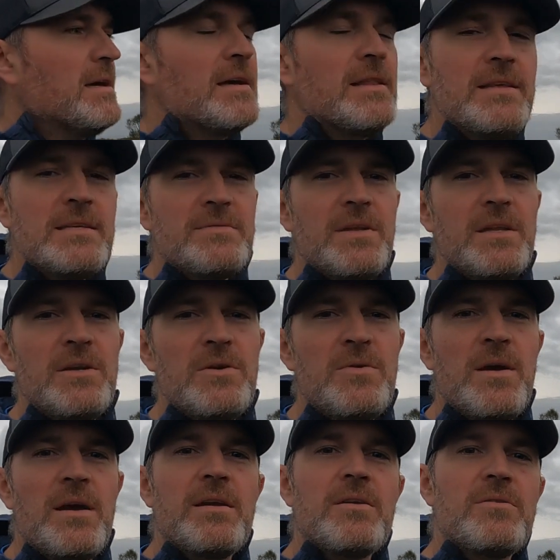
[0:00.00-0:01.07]
In this
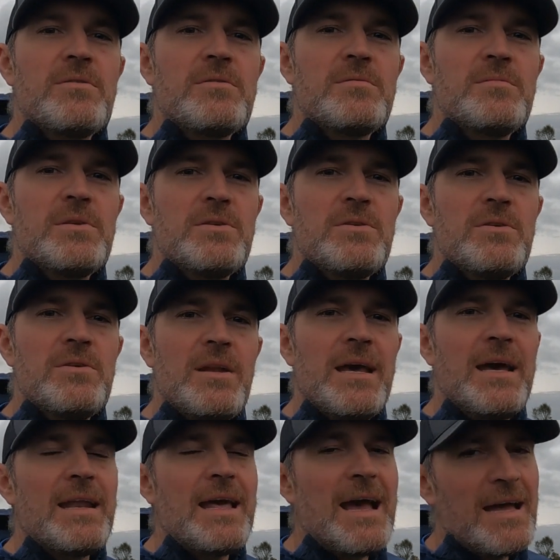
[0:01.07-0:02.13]
video, I'm going to be doing
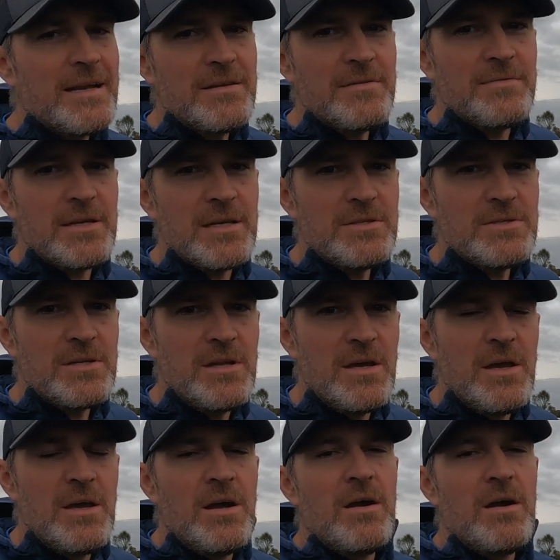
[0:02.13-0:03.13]
an activation